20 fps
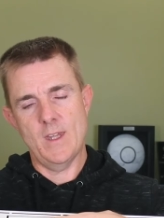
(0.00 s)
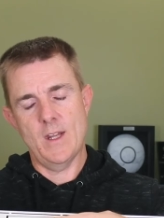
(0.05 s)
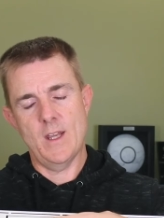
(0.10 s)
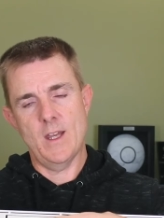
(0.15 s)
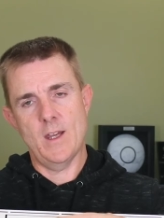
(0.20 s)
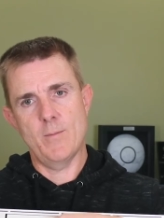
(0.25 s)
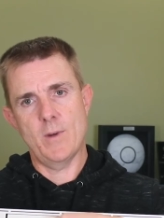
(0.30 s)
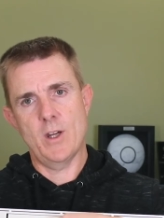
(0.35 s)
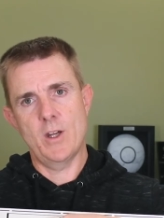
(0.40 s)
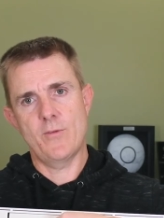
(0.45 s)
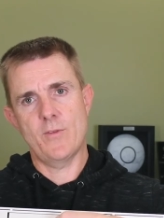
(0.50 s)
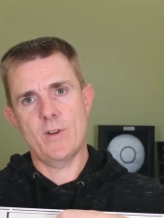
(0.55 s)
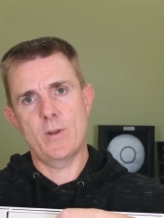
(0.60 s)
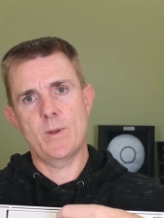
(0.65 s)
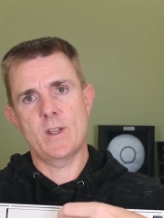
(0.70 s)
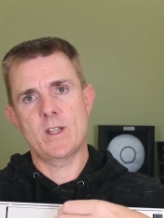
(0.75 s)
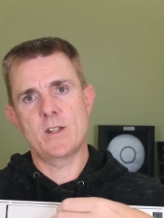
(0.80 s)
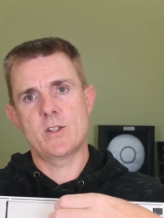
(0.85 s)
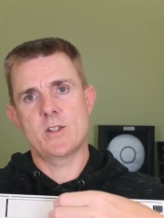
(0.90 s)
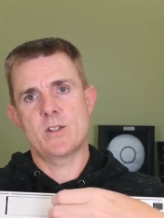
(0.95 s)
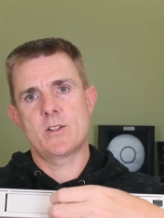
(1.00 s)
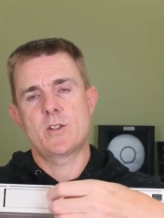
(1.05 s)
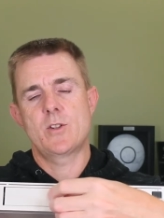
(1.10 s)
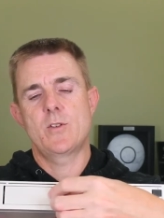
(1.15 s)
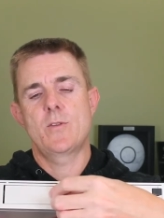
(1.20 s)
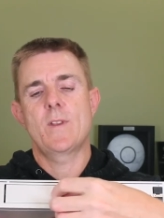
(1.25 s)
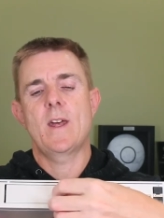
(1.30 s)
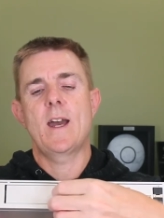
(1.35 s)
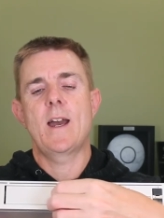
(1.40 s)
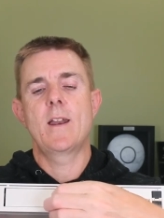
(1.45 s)
Hopefully we can just
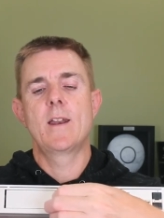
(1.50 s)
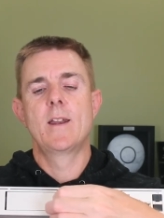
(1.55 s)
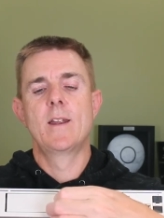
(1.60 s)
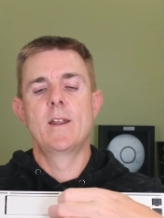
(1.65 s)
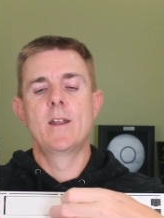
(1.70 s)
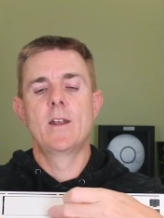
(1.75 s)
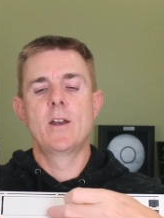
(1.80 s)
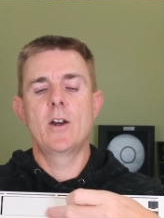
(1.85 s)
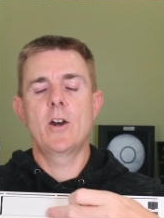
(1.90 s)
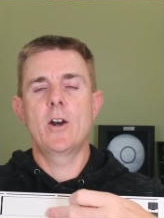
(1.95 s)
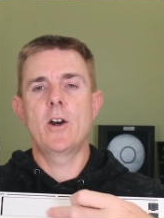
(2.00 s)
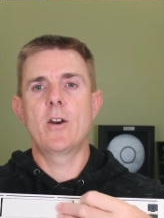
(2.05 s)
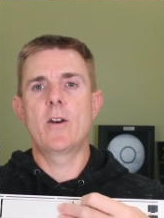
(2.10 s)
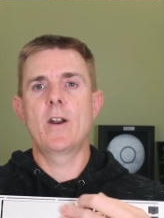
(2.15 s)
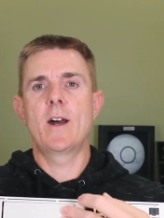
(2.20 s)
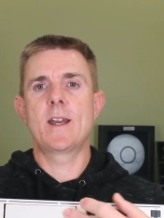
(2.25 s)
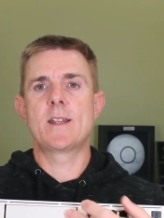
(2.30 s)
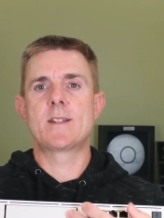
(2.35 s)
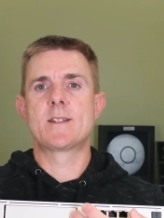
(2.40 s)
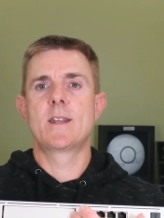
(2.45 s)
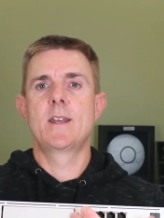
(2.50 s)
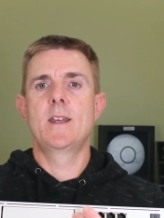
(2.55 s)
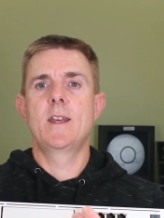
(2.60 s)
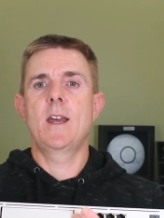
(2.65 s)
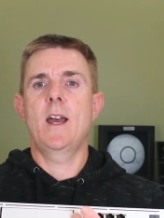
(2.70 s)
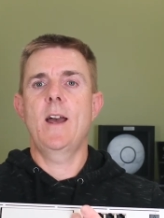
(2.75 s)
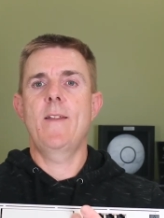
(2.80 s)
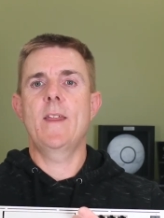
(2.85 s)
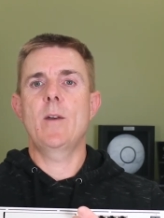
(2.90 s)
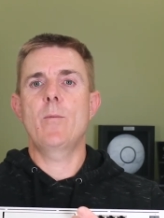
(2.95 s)
do that. All right,
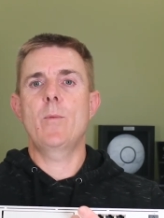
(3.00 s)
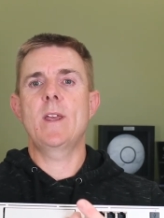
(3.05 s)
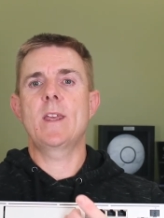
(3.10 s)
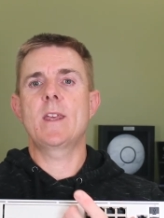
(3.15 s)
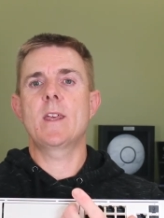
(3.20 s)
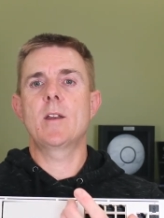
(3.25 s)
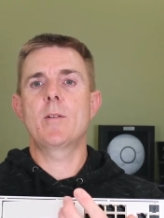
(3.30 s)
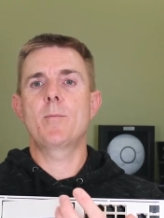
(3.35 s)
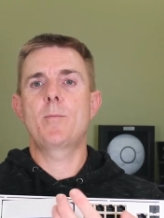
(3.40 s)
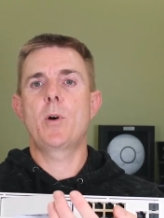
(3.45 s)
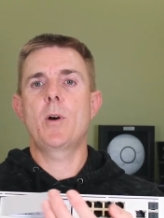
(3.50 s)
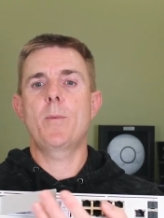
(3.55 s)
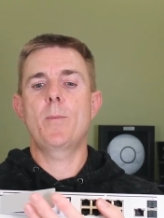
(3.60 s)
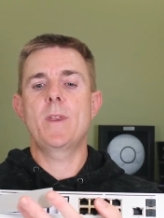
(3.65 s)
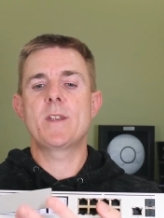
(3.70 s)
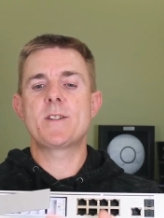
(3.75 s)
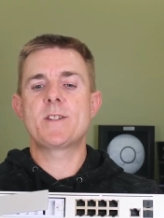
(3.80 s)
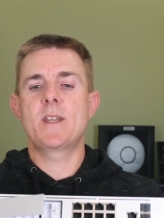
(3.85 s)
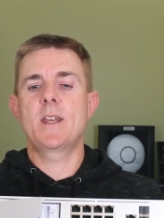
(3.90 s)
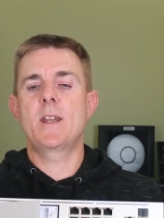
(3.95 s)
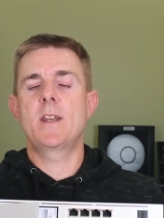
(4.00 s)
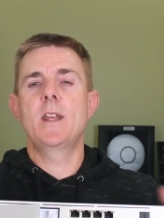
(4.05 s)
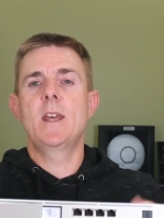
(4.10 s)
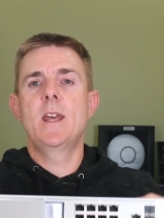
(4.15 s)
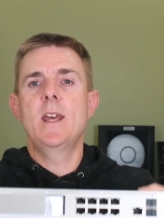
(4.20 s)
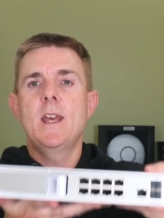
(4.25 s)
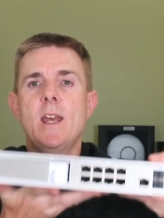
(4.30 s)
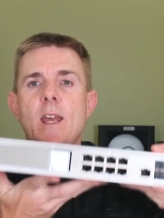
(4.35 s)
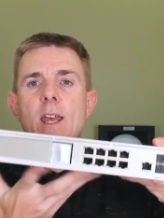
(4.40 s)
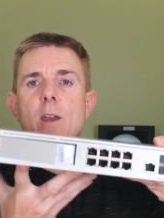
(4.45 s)
and then we can pop this in.
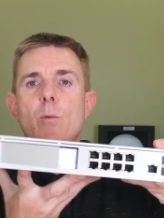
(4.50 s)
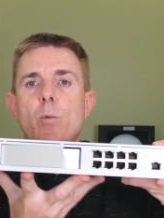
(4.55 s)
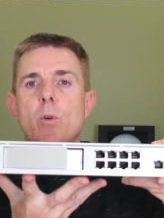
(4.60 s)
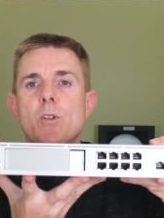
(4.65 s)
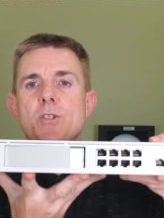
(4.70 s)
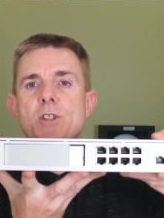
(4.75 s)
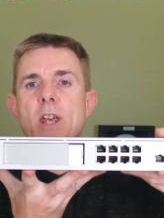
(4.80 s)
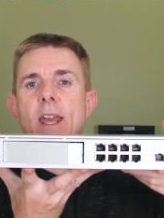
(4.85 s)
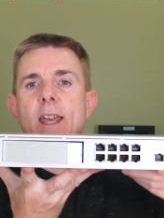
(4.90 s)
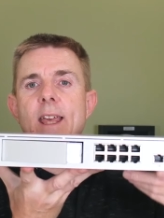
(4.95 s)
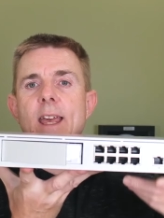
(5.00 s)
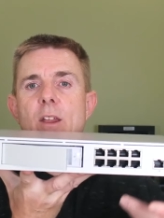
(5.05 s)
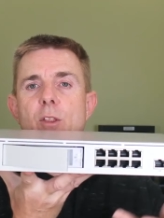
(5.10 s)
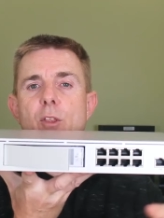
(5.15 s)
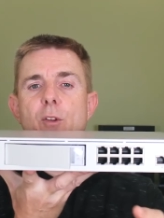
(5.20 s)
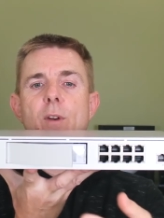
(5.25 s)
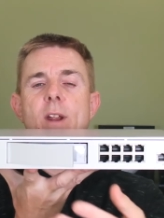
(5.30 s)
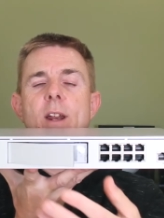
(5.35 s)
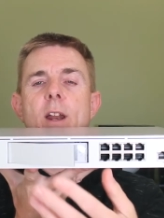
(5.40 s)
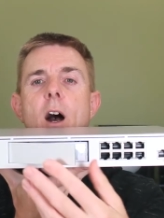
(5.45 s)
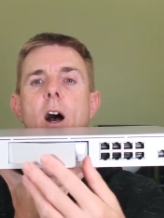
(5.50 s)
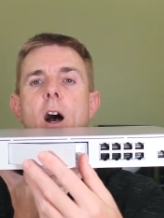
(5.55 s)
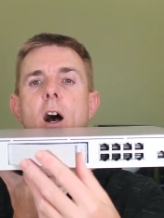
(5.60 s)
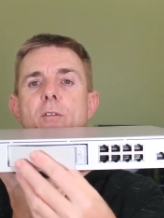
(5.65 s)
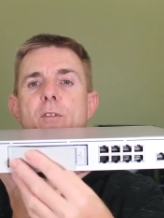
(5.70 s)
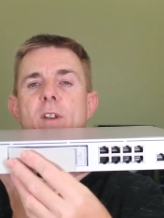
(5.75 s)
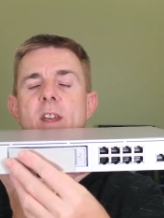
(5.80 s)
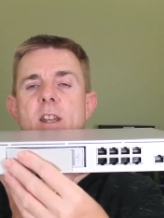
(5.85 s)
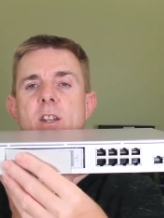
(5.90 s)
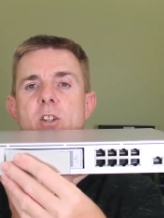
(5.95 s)
It will take
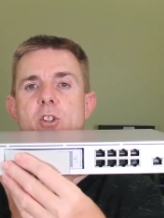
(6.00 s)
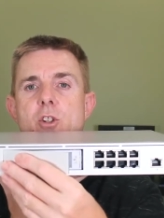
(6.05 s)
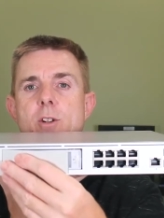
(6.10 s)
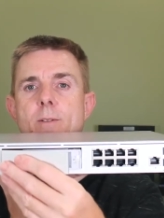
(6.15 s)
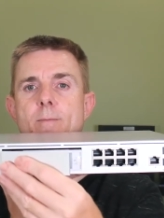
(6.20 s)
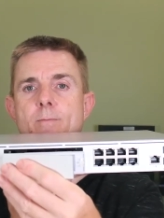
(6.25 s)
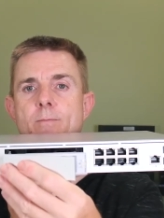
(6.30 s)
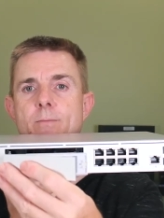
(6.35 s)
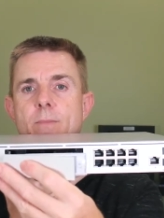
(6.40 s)
3.5 inch,